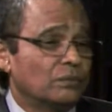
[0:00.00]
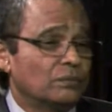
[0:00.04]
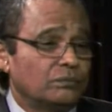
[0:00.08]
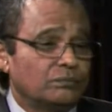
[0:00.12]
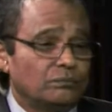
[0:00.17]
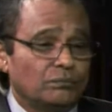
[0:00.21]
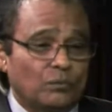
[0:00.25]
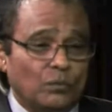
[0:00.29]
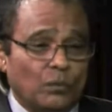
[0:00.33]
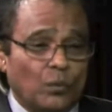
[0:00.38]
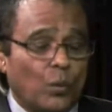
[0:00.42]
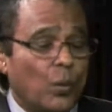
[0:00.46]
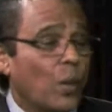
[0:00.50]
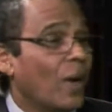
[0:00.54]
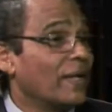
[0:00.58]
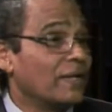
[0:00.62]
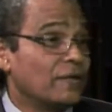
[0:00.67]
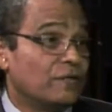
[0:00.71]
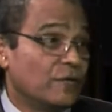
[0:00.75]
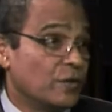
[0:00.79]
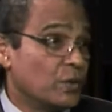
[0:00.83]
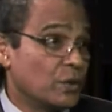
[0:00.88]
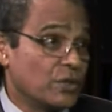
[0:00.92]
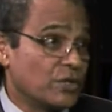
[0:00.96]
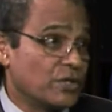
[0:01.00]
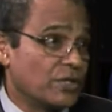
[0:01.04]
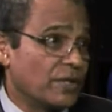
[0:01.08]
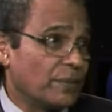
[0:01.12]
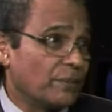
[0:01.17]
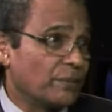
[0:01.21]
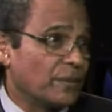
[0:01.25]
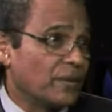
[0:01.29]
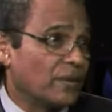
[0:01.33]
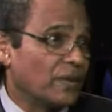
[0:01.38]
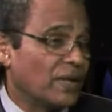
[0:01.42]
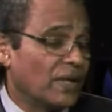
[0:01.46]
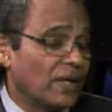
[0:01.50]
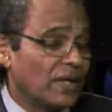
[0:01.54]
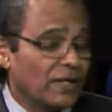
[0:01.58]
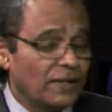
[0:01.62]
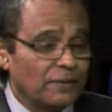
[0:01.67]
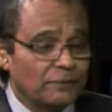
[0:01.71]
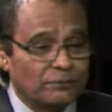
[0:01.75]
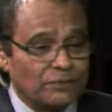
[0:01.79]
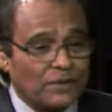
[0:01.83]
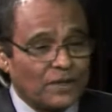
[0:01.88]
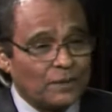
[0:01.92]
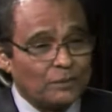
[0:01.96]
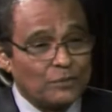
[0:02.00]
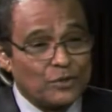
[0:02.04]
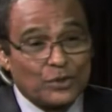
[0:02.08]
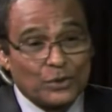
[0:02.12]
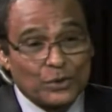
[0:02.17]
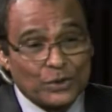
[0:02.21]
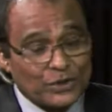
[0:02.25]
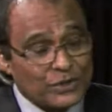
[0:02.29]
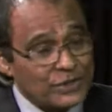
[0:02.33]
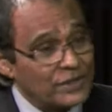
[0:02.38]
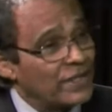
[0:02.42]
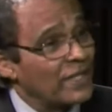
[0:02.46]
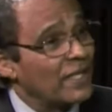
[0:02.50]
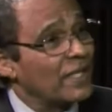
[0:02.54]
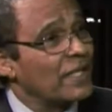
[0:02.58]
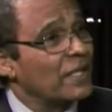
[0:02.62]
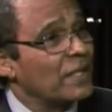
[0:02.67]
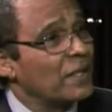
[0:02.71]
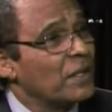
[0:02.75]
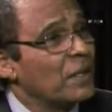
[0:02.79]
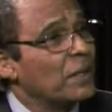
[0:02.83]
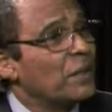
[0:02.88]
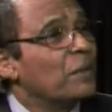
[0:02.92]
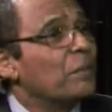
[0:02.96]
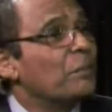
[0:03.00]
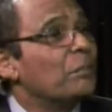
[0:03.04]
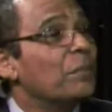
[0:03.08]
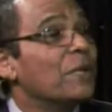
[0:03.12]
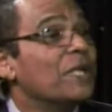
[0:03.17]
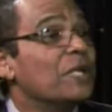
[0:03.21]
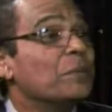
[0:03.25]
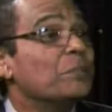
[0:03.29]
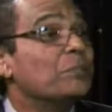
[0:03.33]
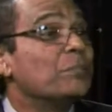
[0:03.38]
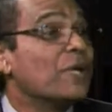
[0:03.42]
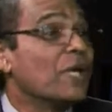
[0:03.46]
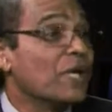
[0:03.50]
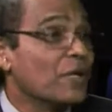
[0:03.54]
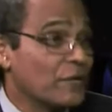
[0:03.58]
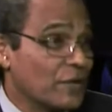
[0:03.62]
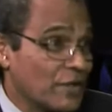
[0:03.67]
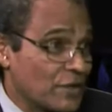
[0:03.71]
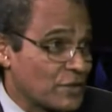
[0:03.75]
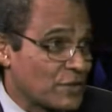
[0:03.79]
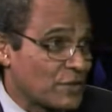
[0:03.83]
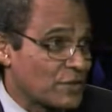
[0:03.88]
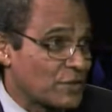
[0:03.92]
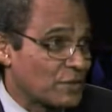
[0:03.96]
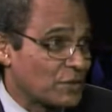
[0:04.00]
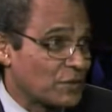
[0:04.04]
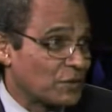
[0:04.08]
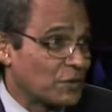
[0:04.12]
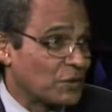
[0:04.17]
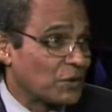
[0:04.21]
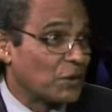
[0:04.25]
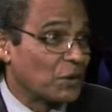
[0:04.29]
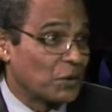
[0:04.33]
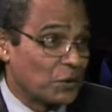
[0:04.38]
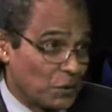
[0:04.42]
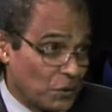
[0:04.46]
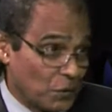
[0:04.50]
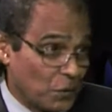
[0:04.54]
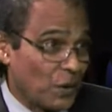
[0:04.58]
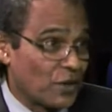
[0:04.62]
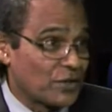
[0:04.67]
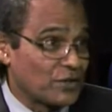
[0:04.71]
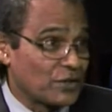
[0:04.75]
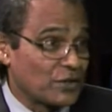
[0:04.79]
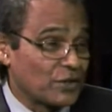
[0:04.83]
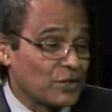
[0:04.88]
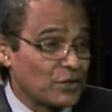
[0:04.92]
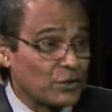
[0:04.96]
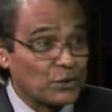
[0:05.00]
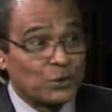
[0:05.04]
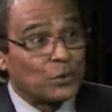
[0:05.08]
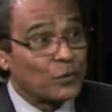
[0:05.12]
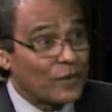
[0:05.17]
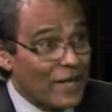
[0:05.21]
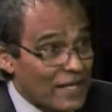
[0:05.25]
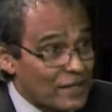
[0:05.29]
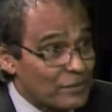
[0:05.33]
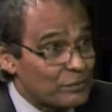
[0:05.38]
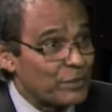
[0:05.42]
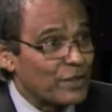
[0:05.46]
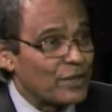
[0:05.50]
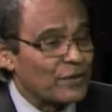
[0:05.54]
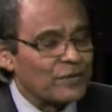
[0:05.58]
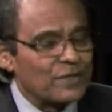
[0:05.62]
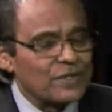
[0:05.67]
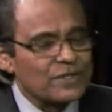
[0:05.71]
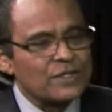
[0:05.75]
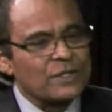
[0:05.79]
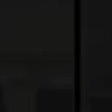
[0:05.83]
wide viewership. I'm sure today many parents are watching our show, grandparents.